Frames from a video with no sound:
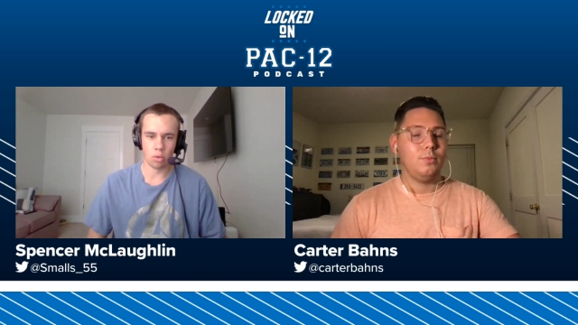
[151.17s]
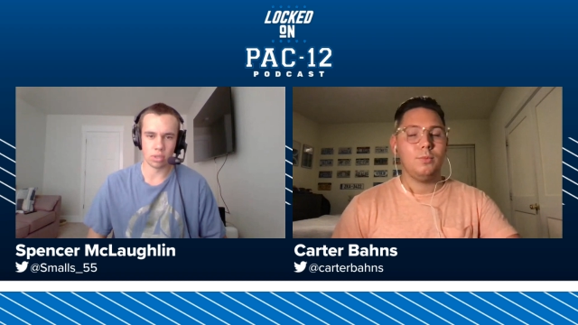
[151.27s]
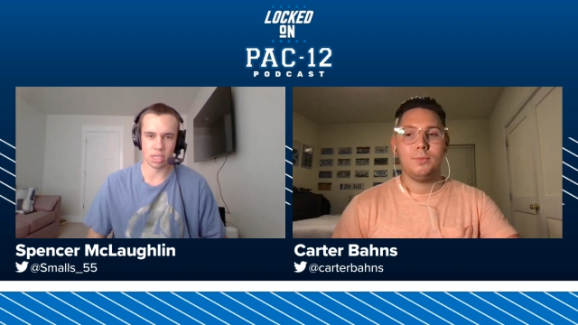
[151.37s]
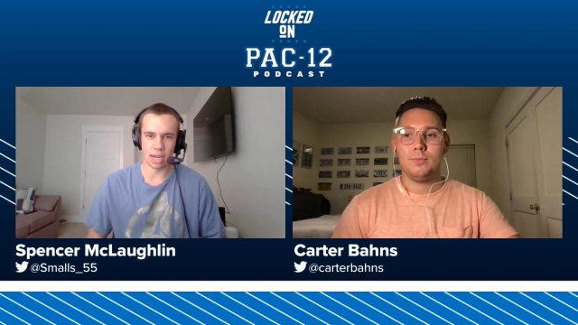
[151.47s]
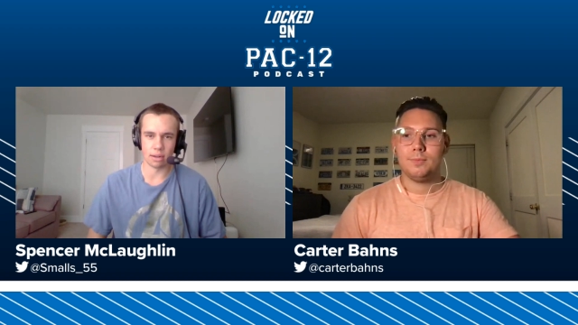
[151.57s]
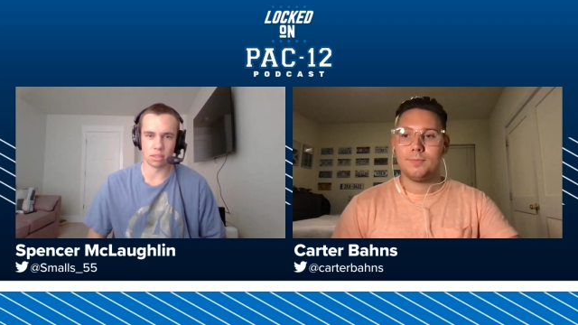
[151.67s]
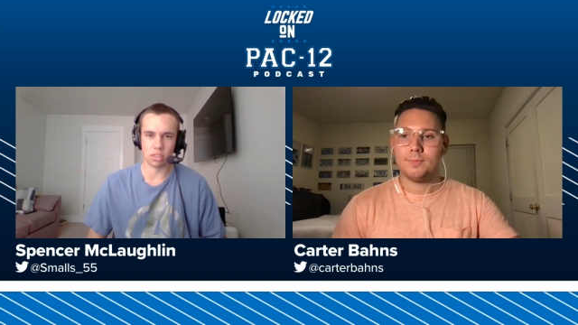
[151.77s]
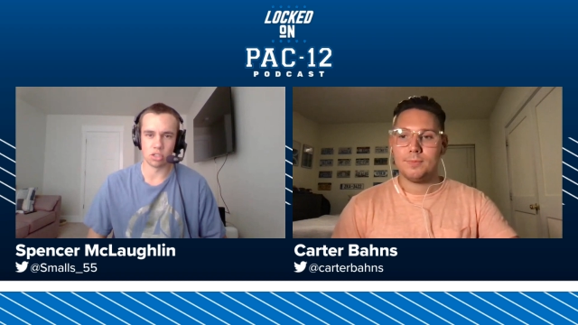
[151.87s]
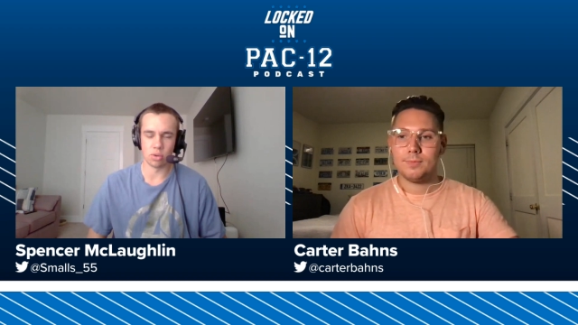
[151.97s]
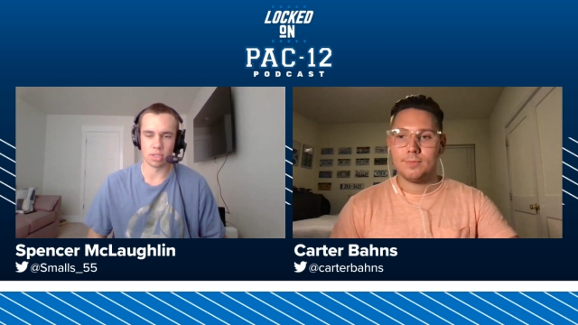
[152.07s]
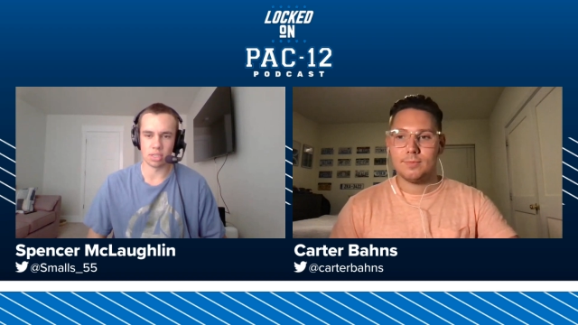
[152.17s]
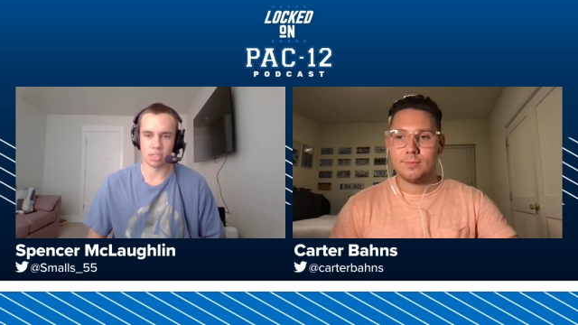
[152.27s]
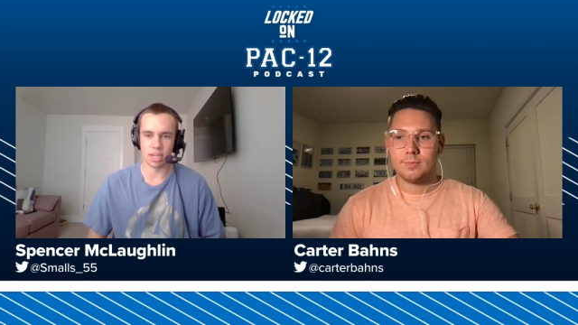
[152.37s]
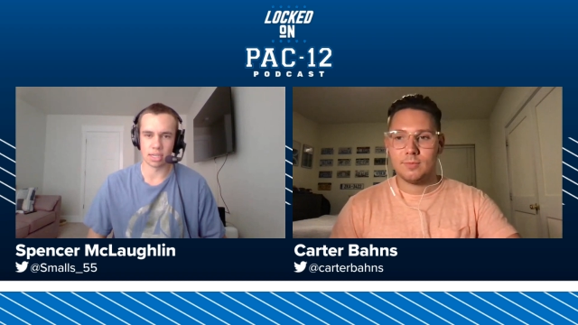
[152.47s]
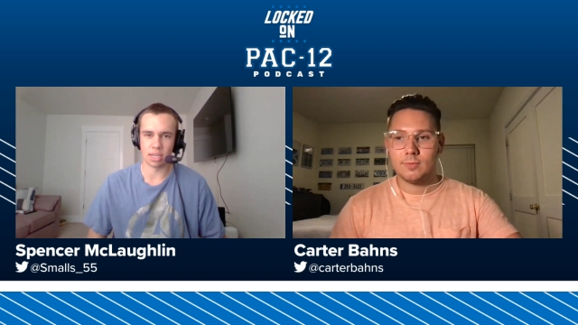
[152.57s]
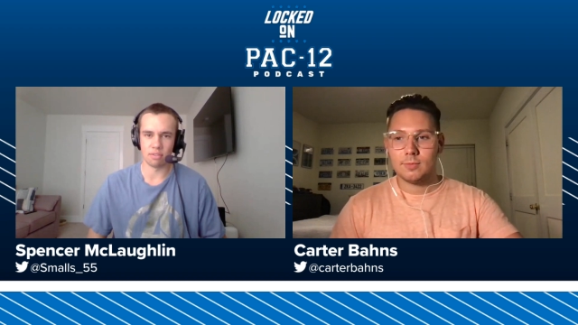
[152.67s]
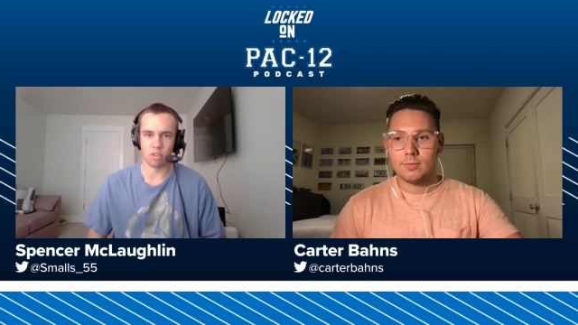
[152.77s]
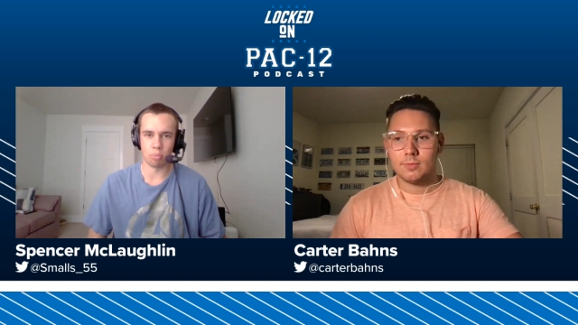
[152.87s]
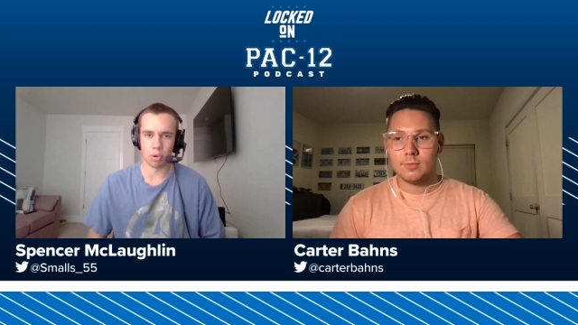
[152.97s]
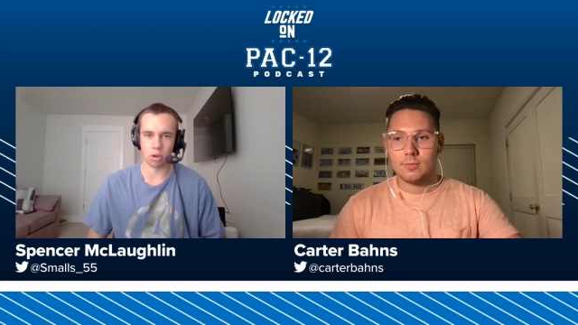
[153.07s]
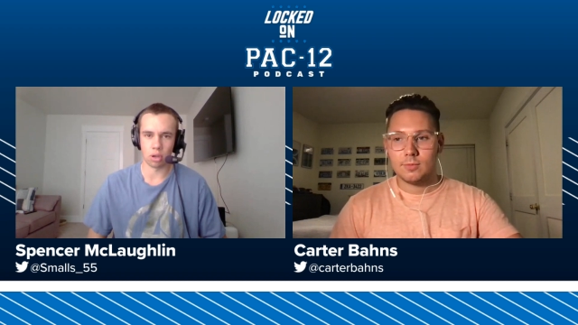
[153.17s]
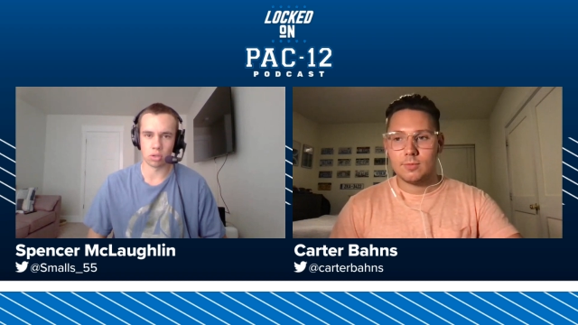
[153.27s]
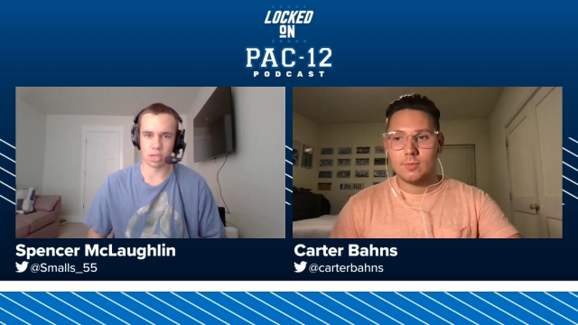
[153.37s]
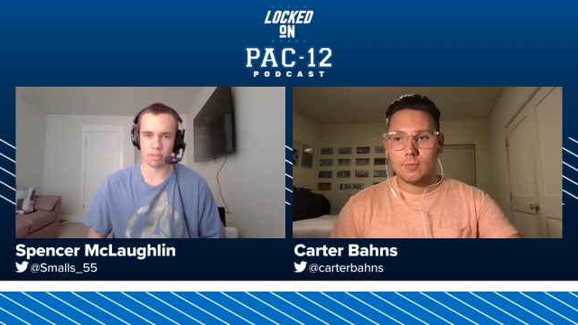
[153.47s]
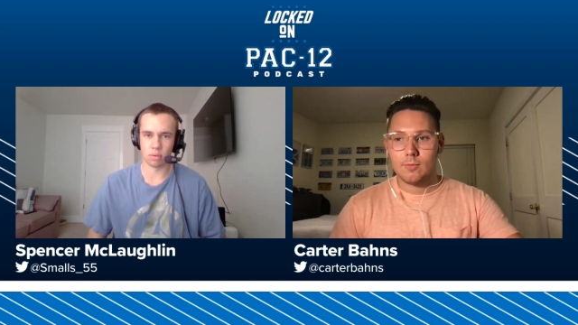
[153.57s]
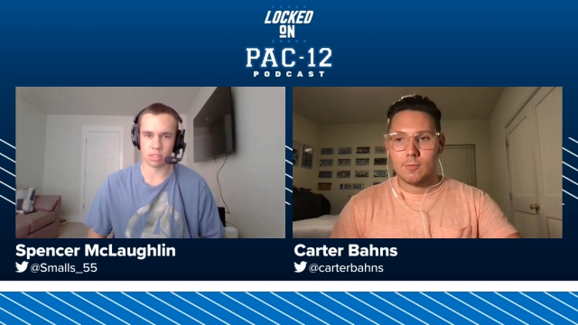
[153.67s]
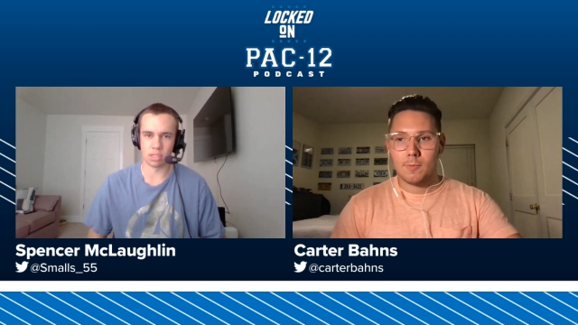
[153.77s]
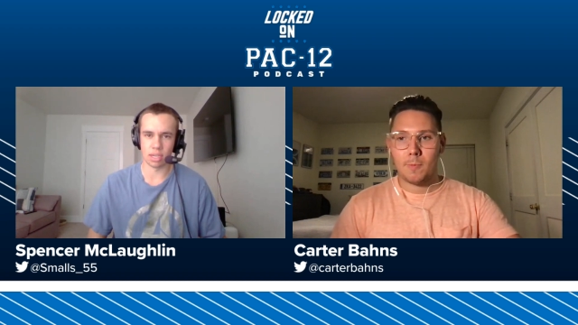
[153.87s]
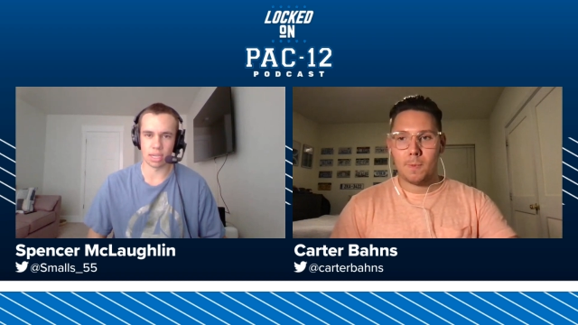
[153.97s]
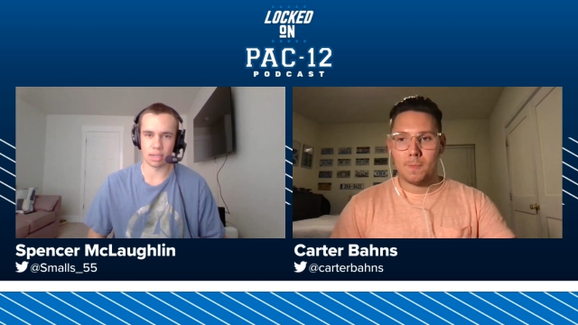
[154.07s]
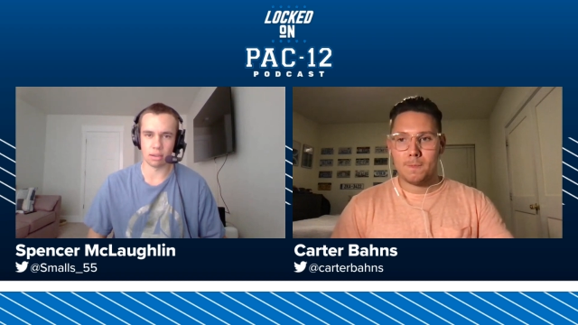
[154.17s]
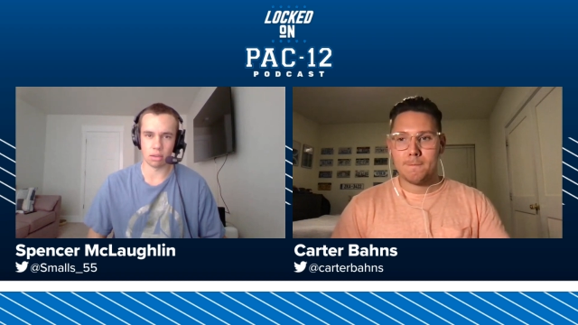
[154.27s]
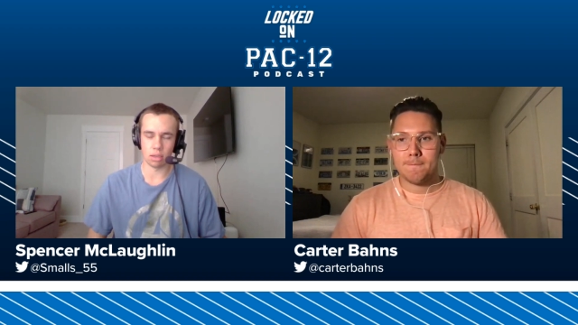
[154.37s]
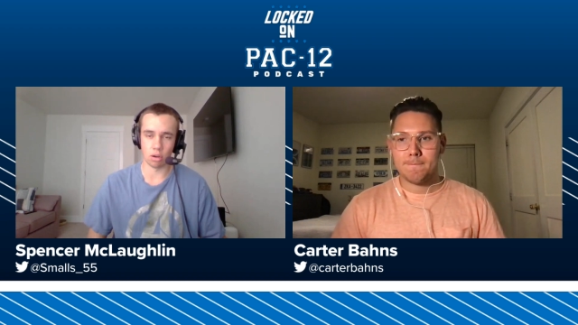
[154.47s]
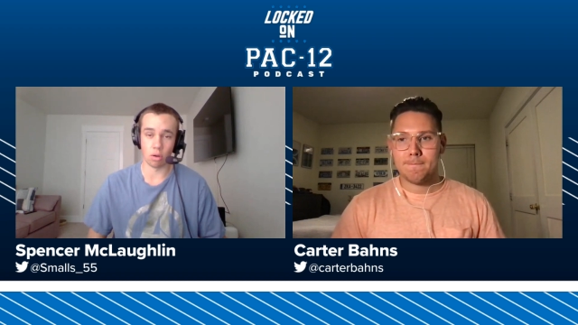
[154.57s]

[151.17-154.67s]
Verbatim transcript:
Speaker 1: was announced as USC's next head football coach, everyone's thinking, you